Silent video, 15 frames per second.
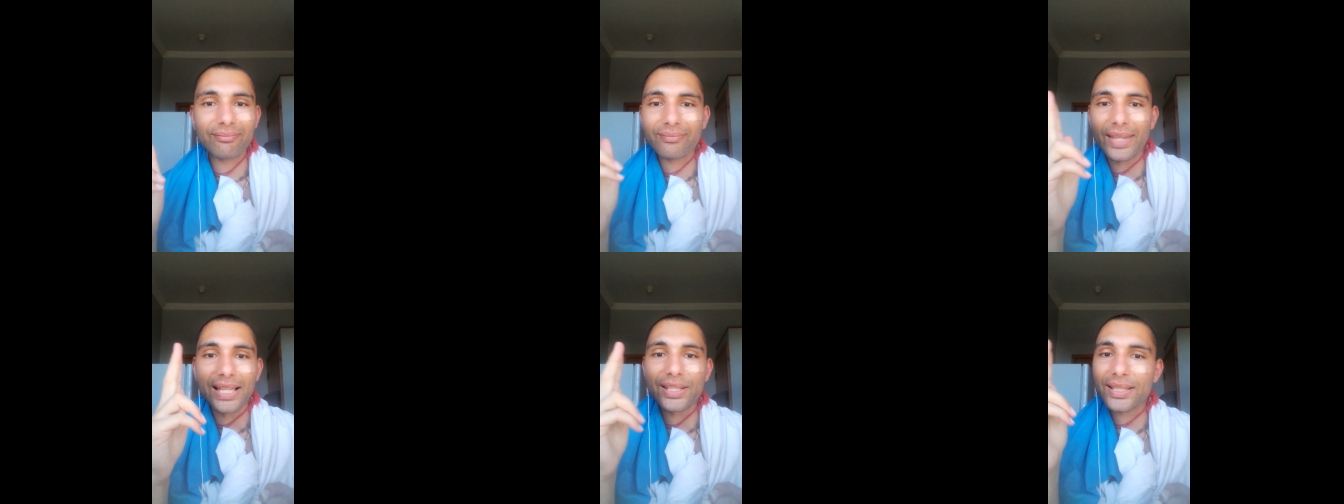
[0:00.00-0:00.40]

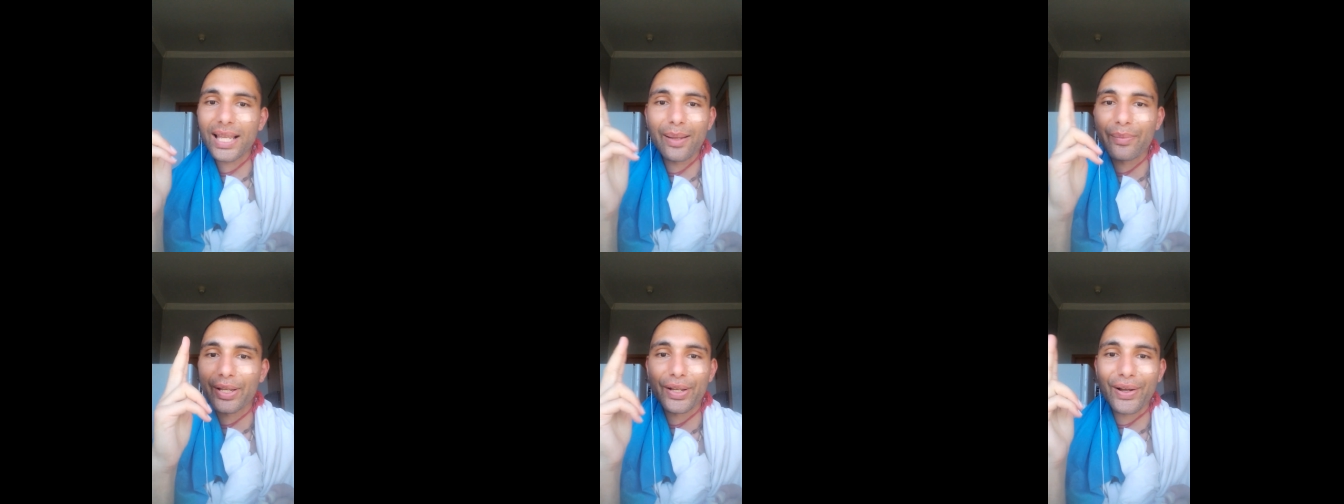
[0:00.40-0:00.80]
that's
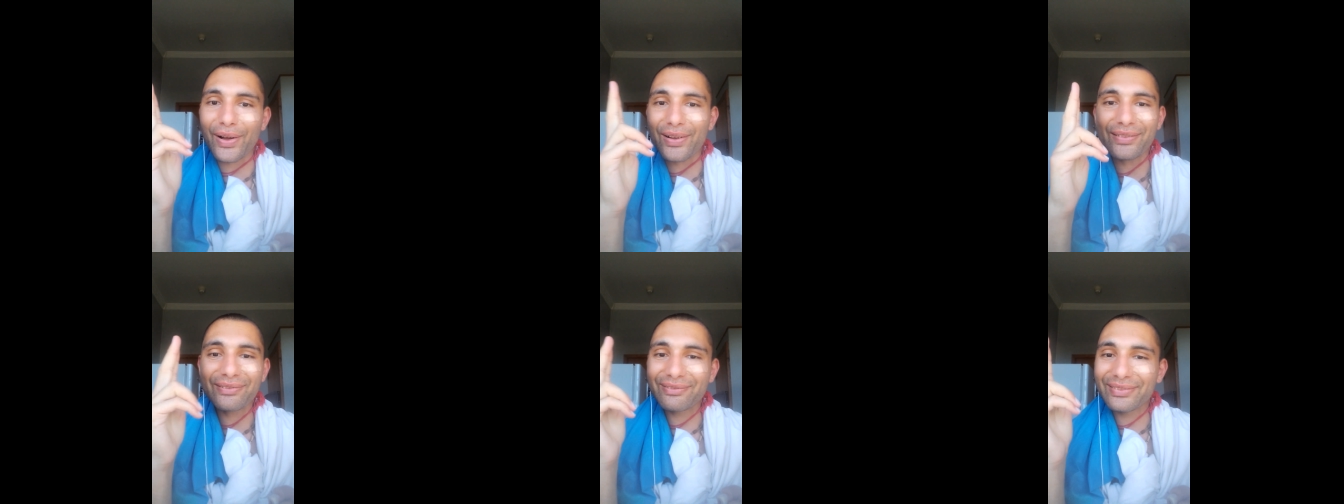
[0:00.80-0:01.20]
come and
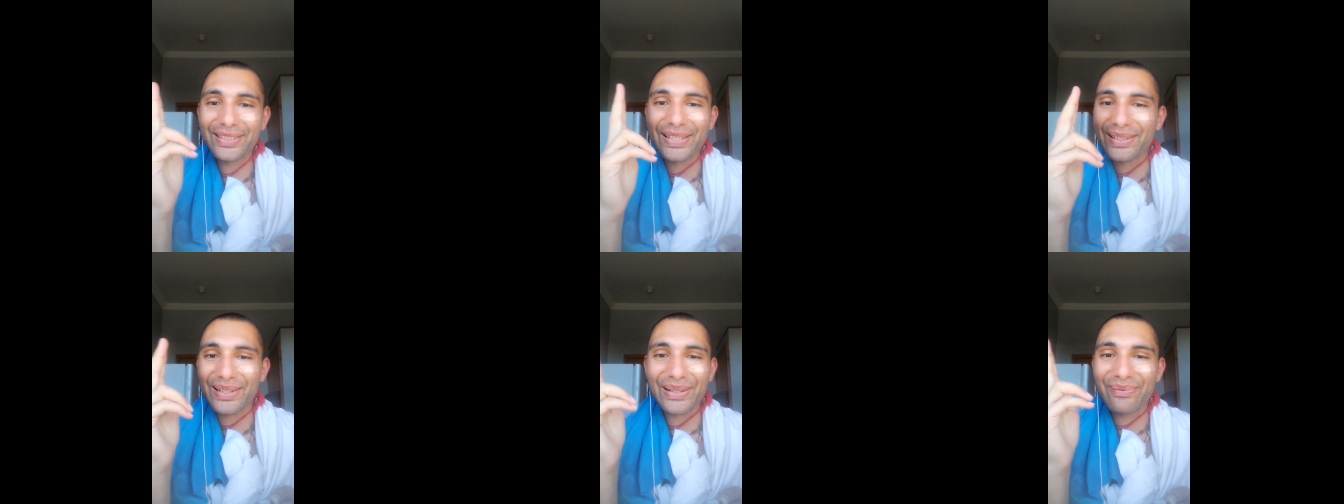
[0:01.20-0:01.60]
gone, you
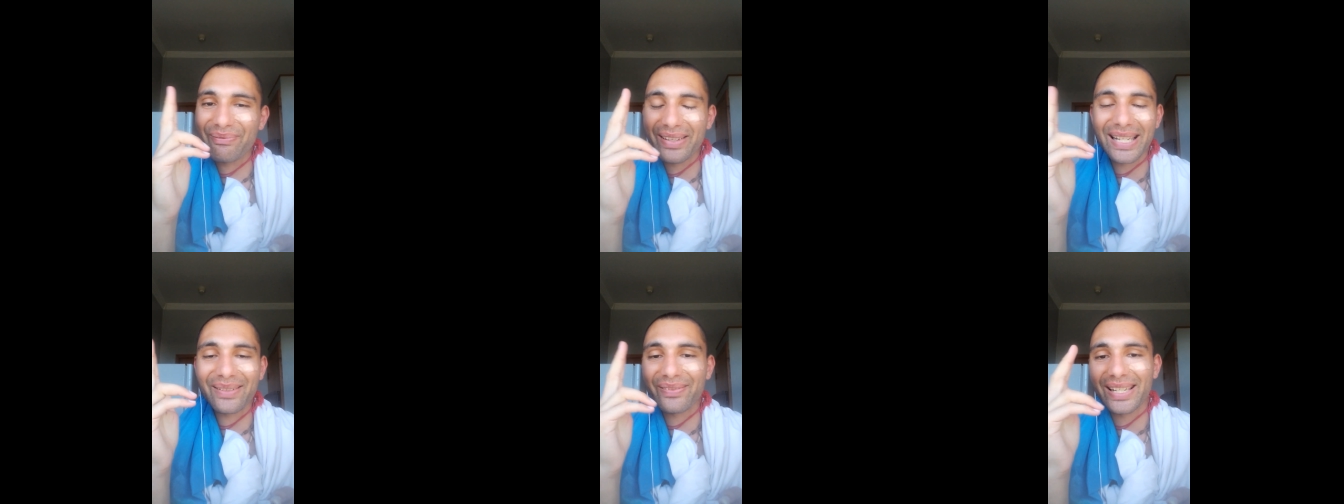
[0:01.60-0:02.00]
know,
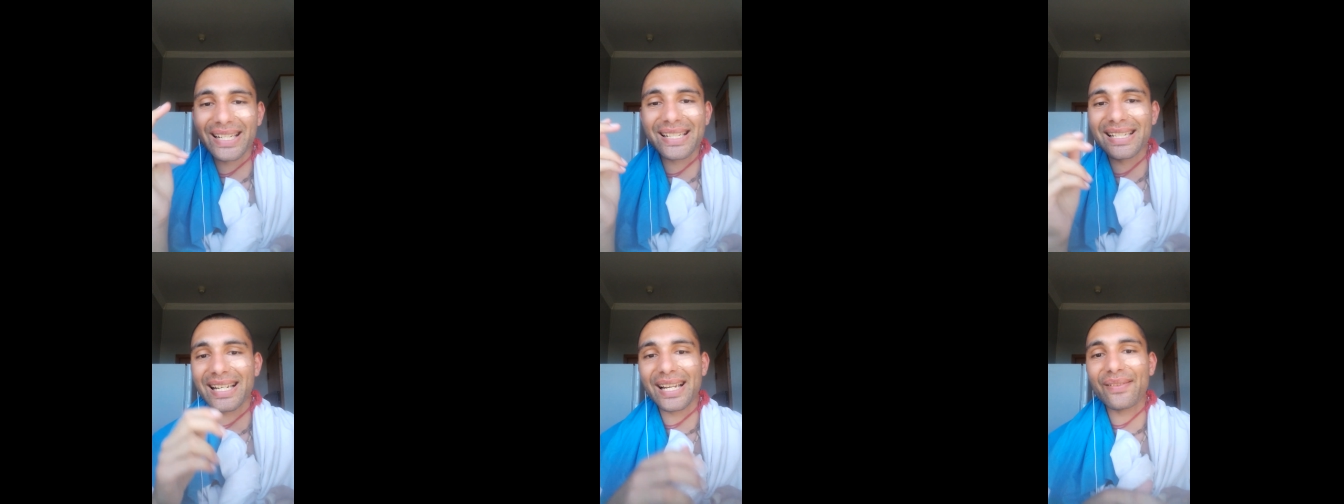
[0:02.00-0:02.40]
many, many
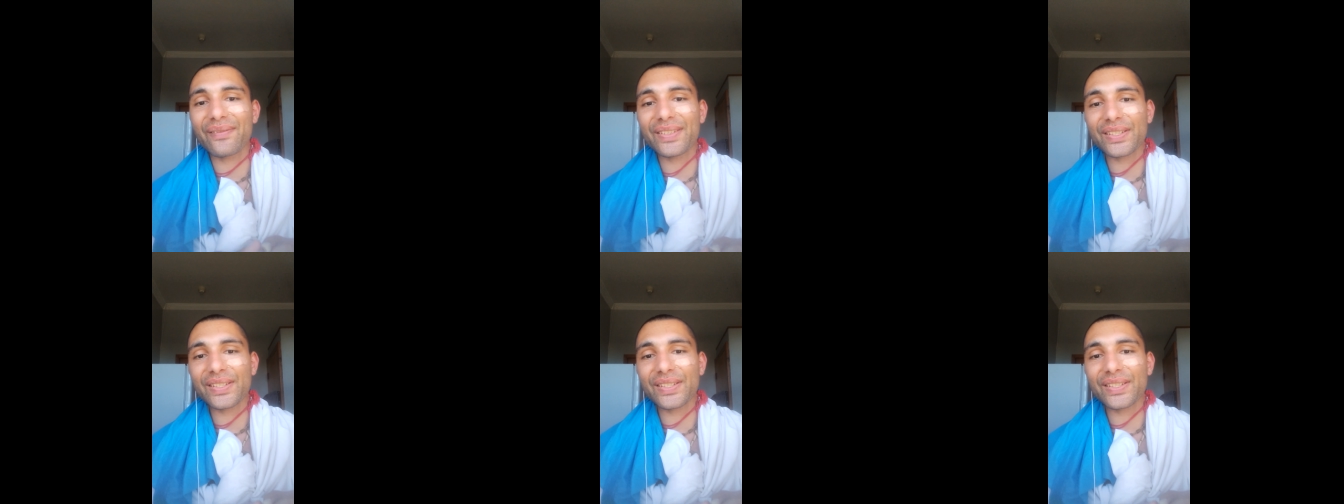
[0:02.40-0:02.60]
times.